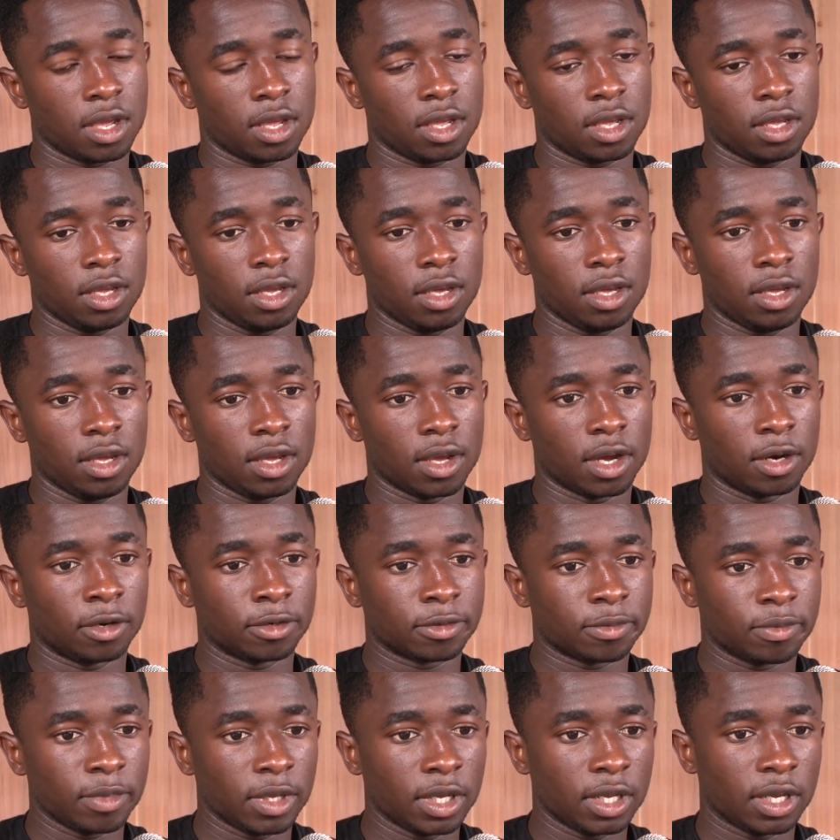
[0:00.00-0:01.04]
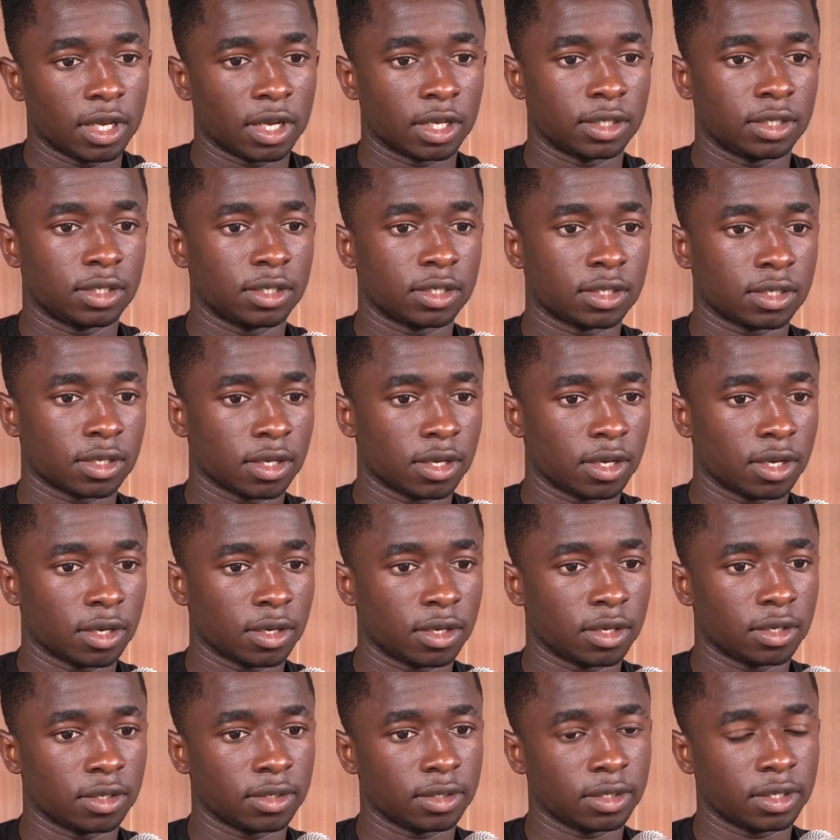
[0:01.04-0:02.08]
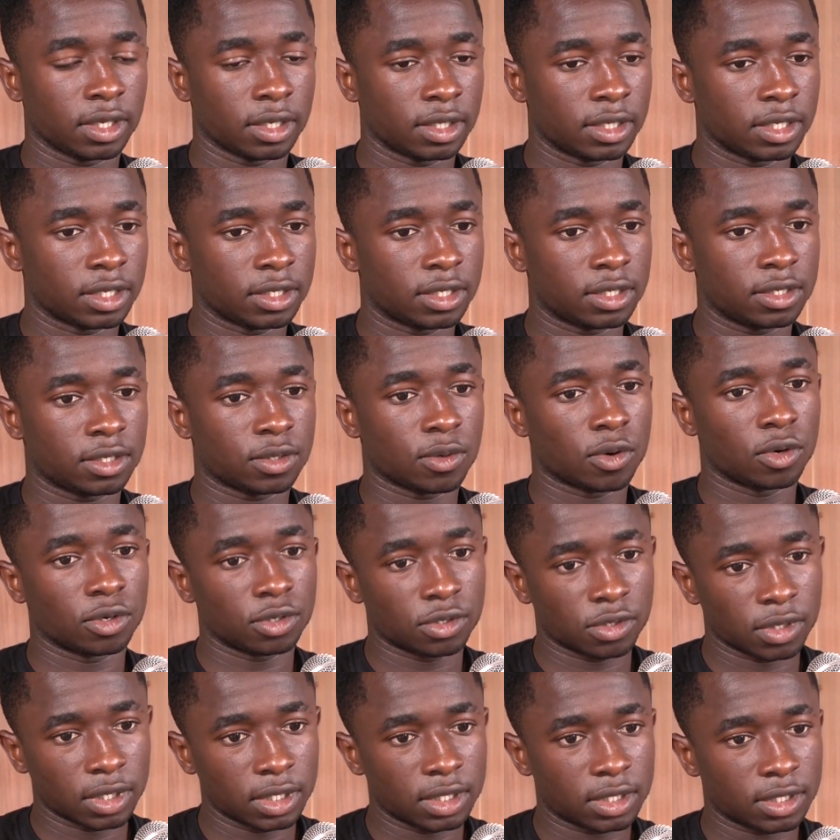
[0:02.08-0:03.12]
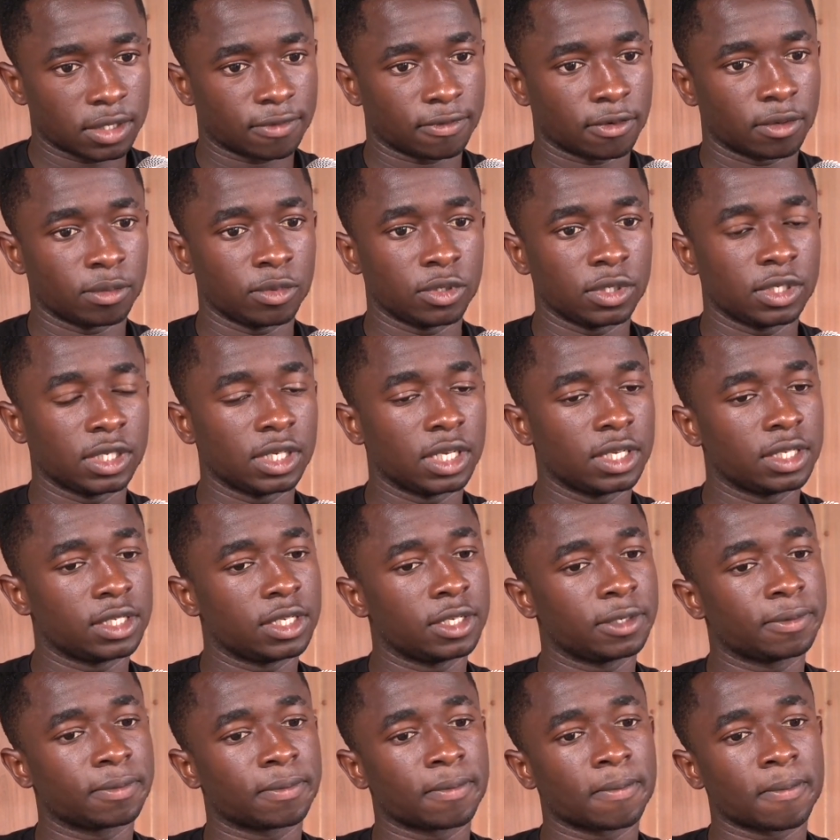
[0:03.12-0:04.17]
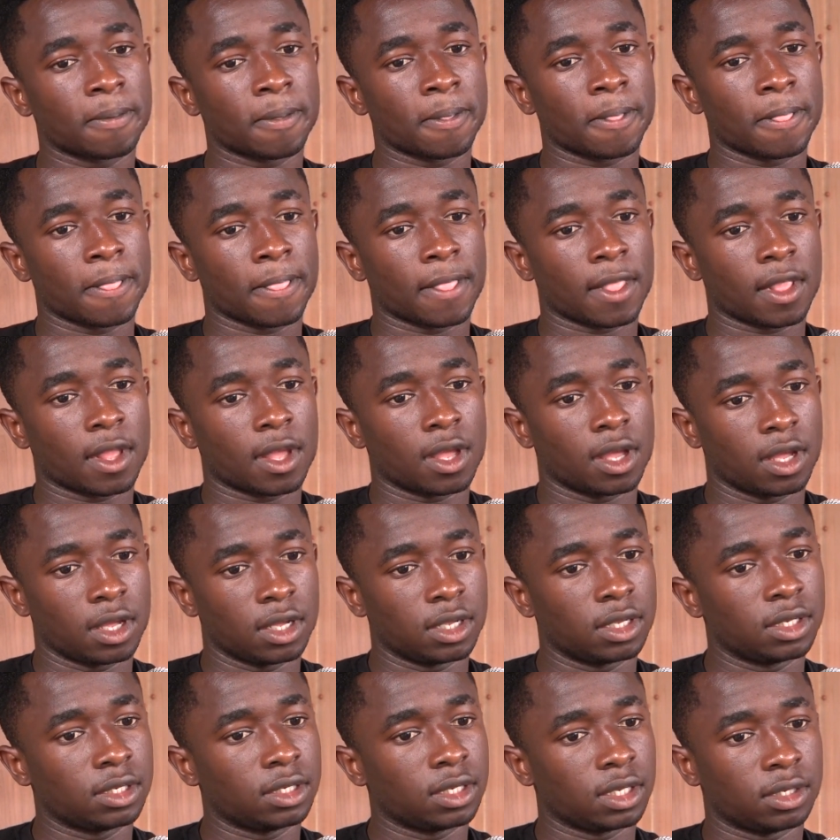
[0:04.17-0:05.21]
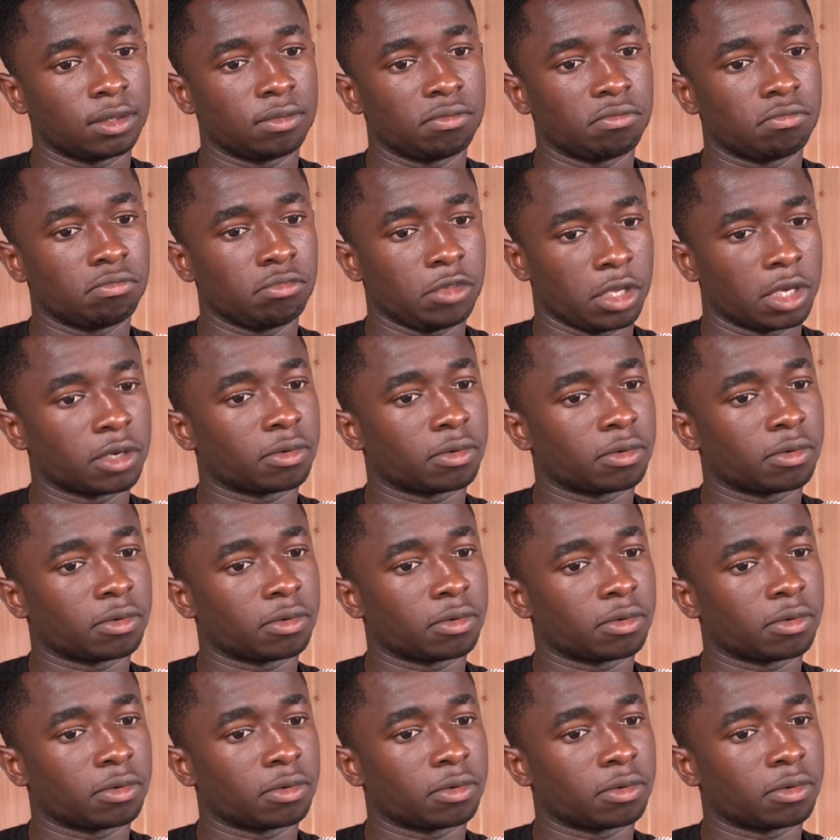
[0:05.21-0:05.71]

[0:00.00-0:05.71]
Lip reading: He helped me get this contract from Udinese, and then